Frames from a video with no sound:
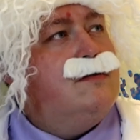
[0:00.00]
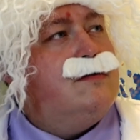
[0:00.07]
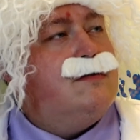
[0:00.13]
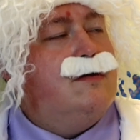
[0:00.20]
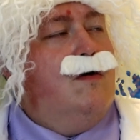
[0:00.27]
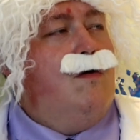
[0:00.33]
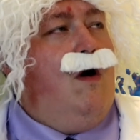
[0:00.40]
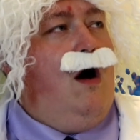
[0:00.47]

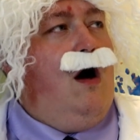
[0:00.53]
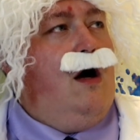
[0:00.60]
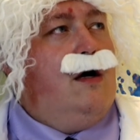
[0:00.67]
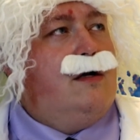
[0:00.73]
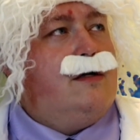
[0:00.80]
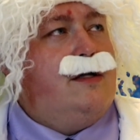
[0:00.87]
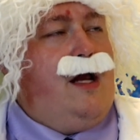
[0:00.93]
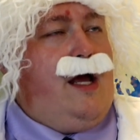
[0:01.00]

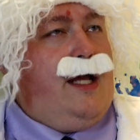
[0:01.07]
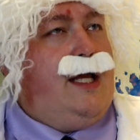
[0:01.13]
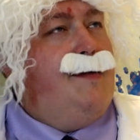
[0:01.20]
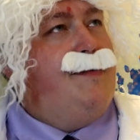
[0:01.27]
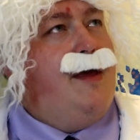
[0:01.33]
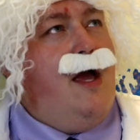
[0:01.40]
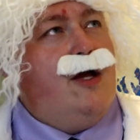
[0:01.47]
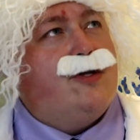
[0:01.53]
So, can I
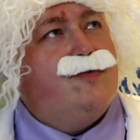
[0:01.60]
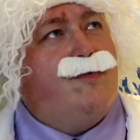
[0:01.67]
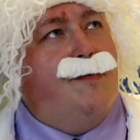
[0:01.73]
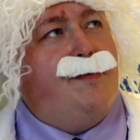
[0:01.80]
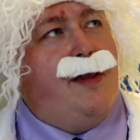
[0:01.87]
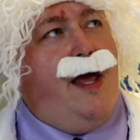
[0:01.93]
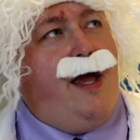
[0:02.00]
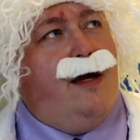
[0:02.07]
keep the action
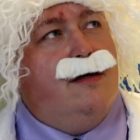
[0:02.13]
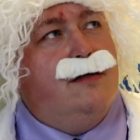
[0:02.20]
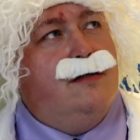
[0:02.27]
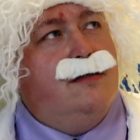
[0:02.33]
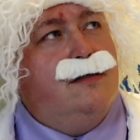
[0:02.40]
replay?